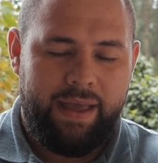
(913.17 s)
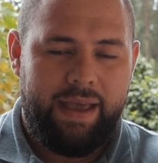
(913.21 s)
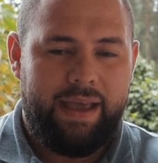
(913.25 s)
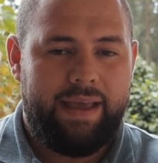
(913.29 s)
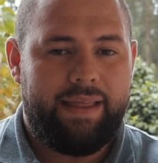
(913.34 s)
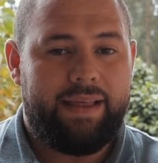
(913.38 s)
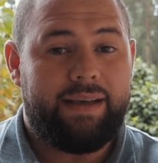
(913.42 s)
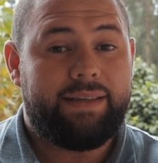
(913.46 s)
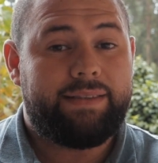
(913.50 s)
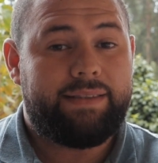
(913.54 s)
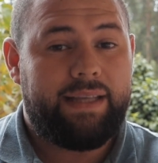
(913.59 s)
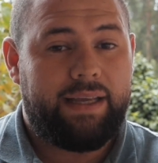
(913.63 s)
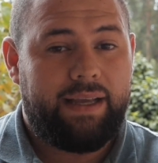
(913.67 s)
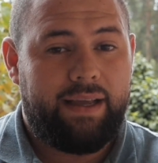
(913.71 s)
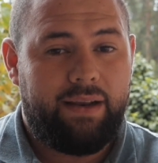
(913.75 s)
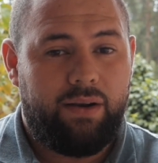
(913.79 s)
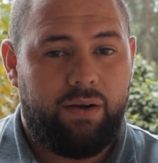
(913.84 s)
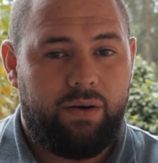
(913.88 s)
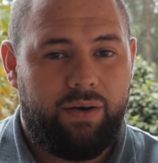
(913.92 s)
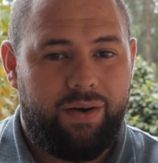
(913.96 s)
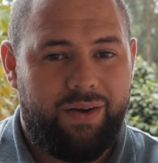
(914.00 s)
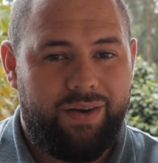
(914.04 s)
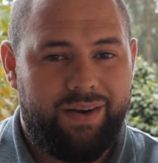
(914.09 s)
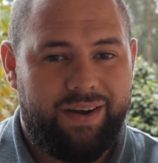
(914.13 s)
It does take a
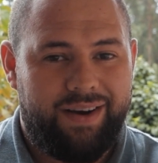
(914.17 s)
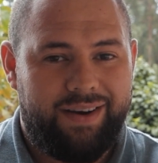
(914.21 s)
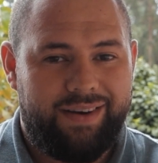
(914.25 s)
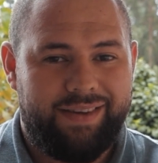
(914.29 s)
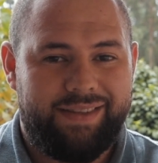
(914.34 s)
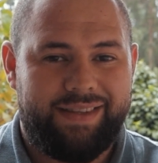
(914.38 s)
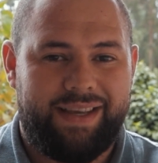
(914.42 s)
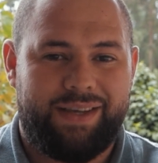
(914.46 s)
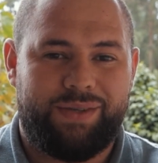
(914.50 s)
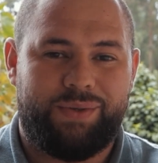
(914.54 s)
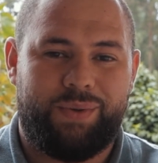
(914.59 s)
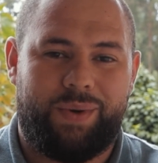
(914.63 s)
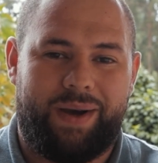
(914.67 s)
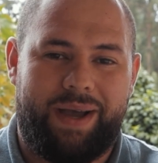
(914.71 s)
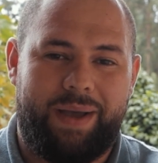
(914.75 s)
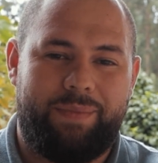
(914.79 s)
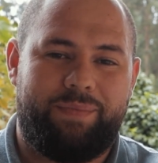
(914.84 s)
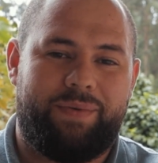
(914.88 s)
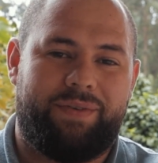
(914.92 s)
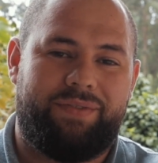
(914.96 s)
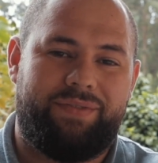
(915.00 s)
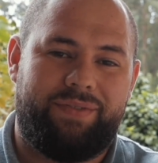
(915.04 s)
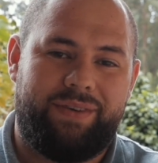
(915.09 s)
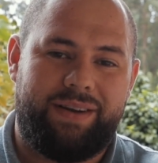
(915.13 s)
lot longer. That's why I
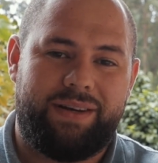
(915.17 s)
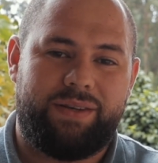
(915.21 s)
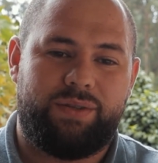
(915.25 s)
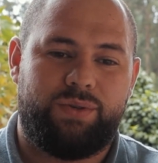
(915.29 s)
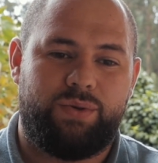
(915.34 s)
prefer